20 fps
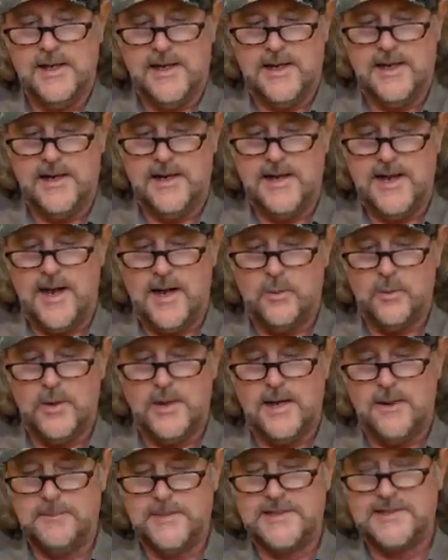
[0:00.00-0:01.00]
and now
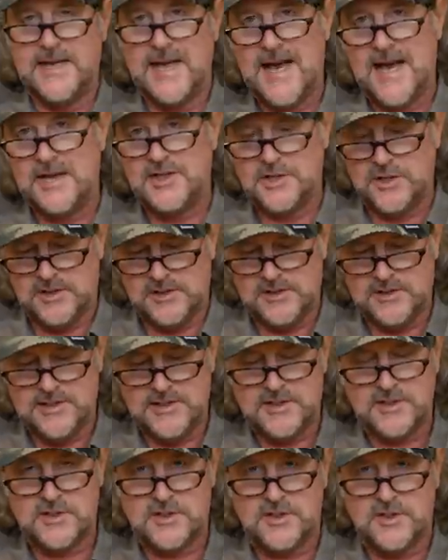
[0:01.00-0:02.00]
when I'm attaching
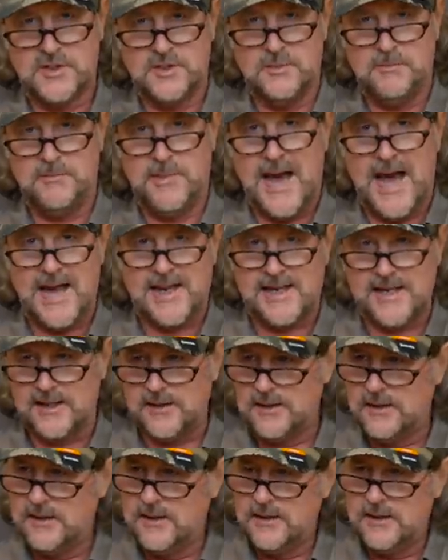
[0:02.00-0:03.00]
this to the
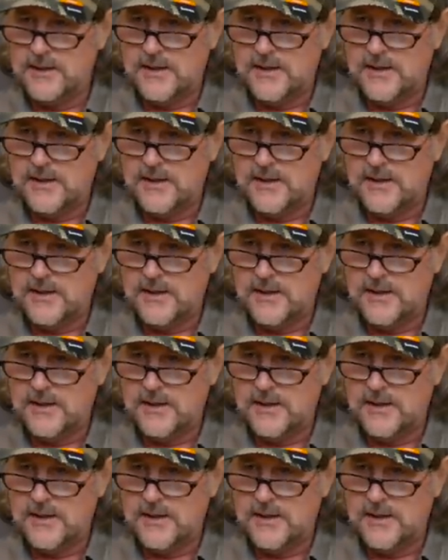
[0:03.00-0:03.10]
backing,